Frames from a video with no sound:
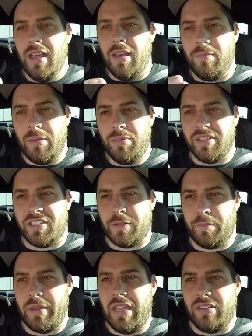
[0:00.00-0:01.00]
and be able to
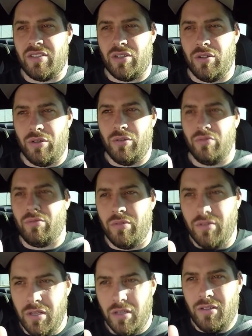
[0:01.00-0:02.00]
speak to
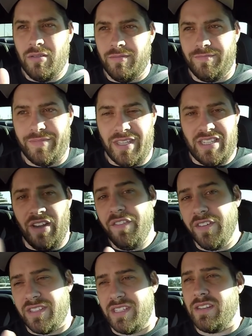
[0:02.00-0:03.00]
the
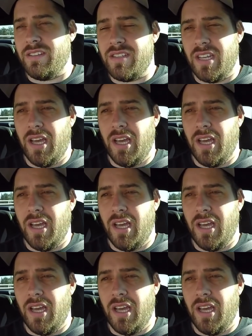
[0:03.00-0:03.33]
differences